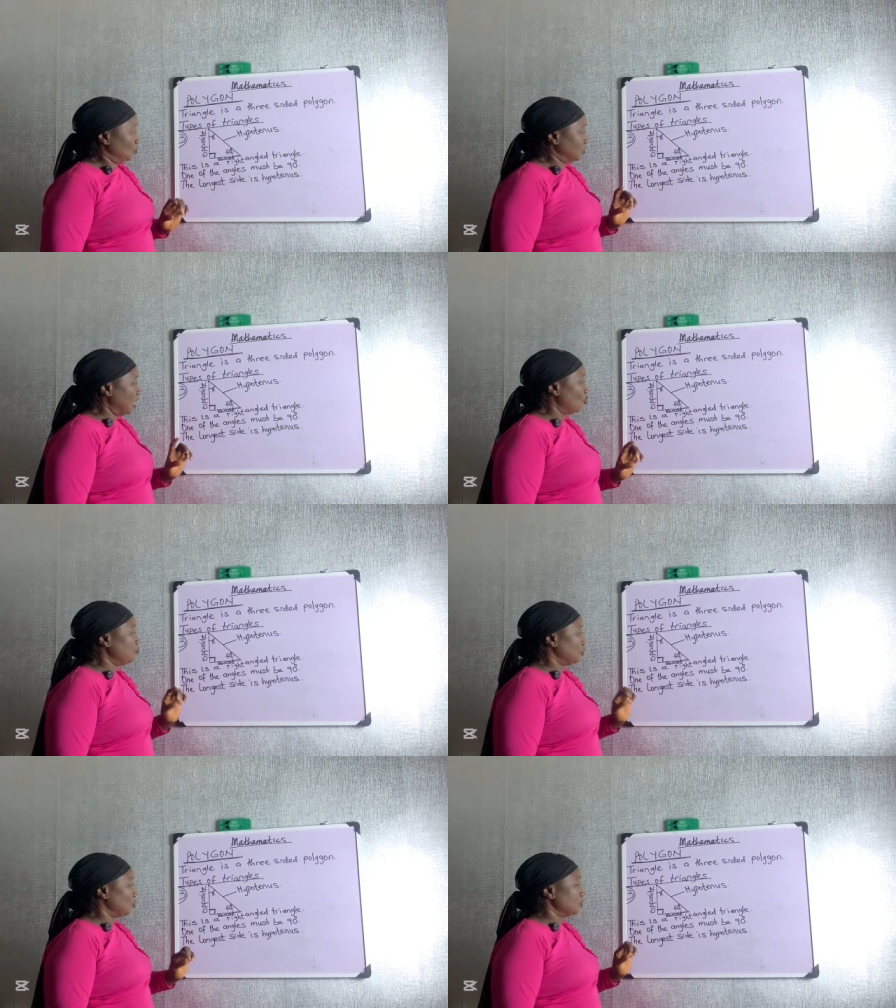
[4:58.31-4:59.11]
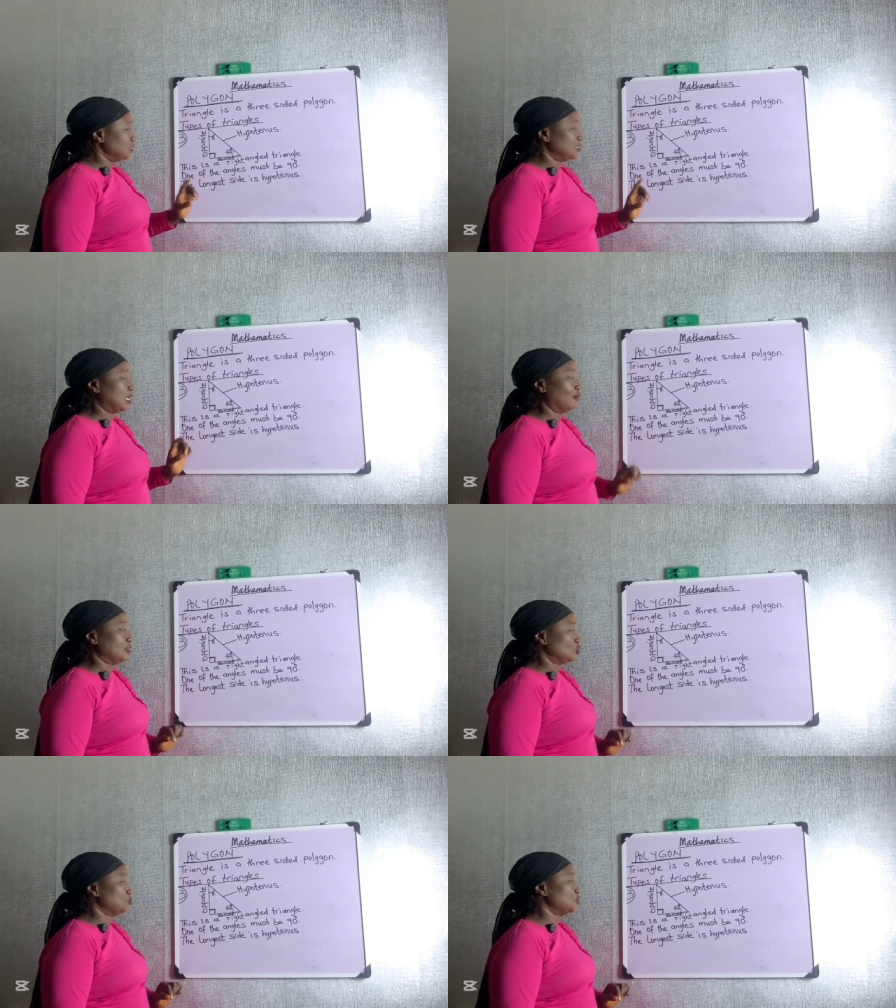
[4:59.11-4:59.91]
That will be taught in our
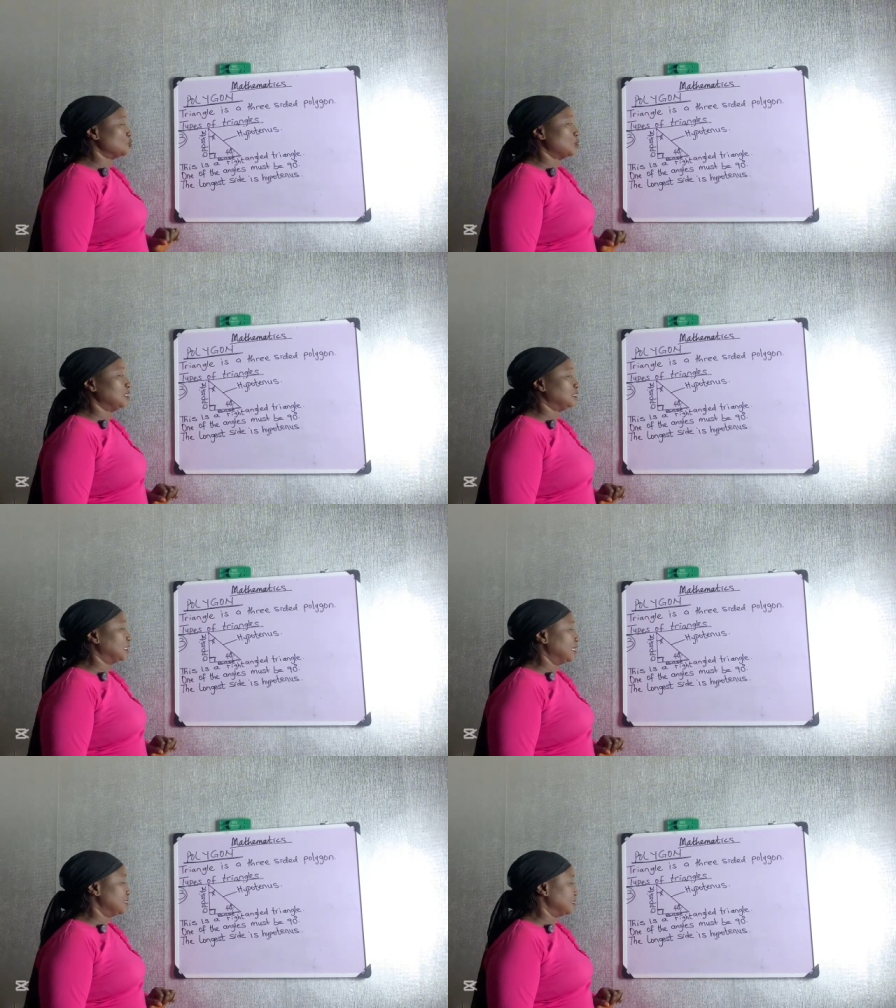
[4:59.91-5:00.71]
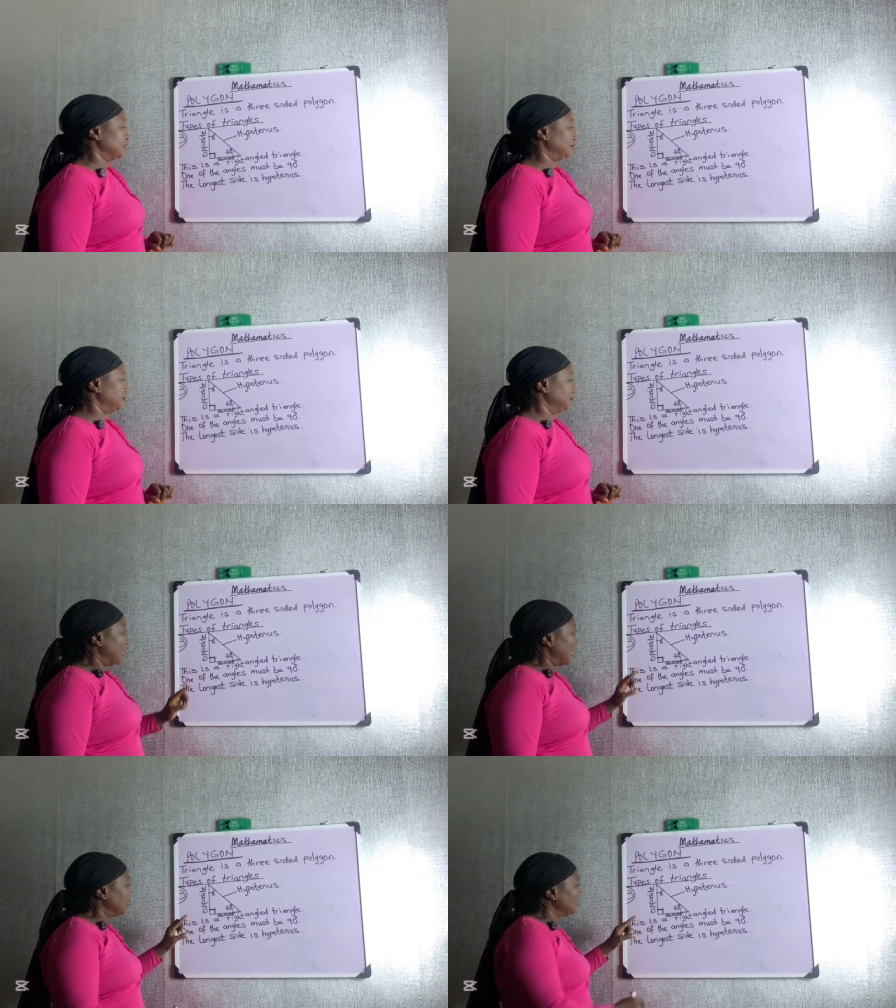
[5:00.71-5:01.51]
subsequent lesson.
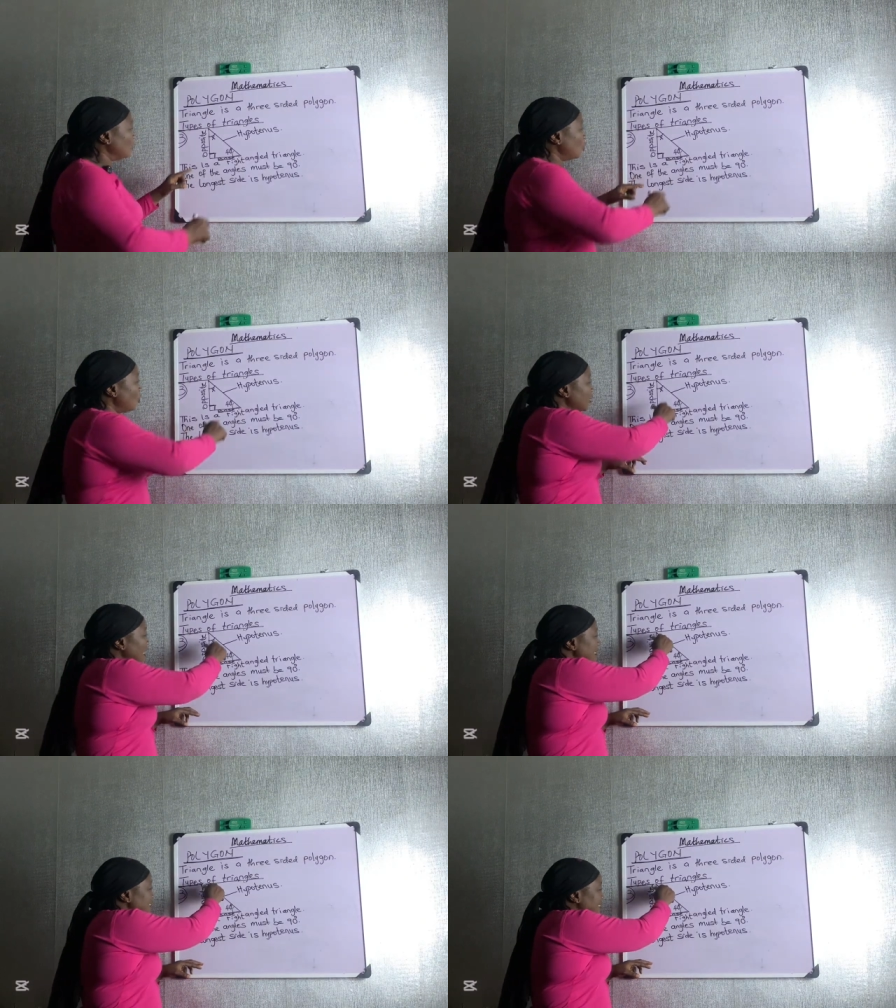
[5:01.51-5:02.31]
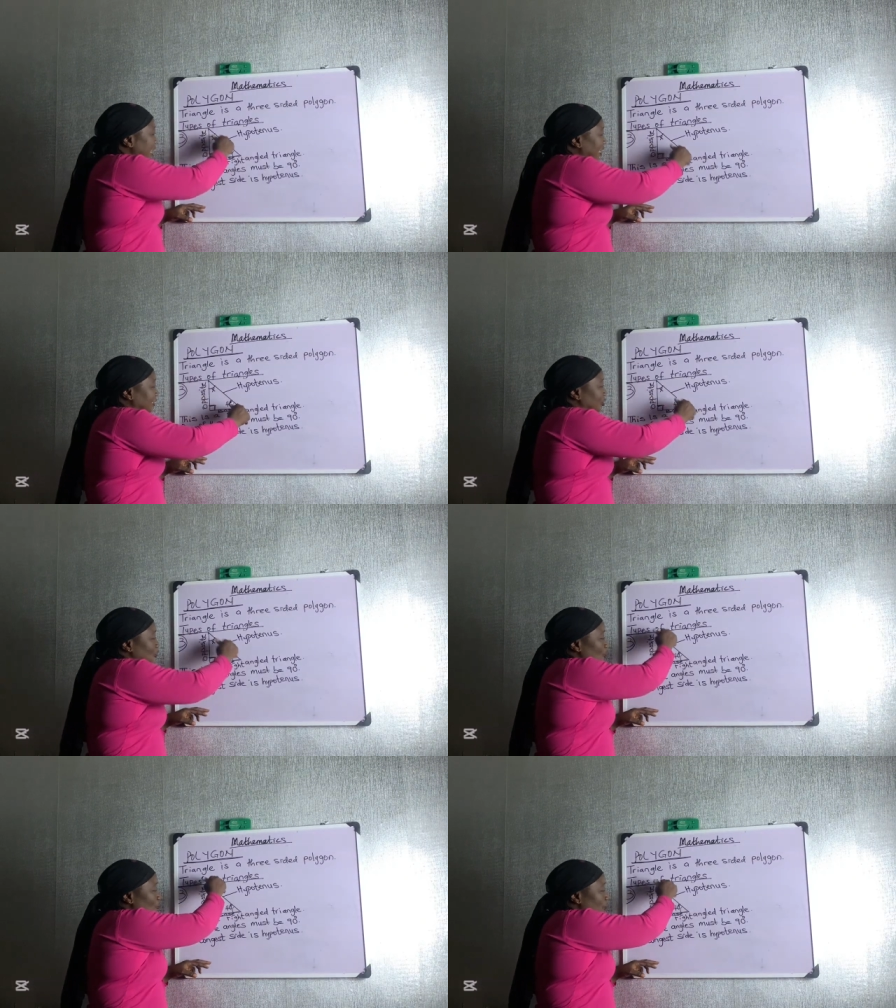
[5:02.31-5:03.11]
And the longest side
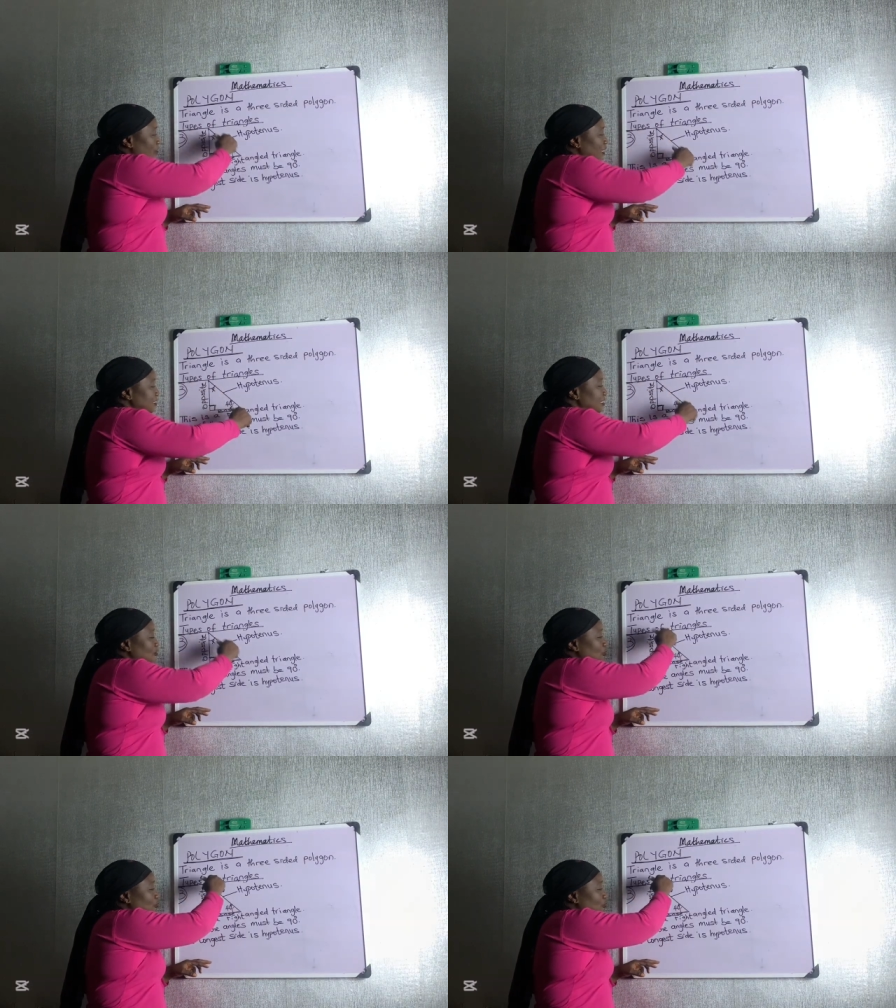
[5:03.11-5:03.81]
of a right angle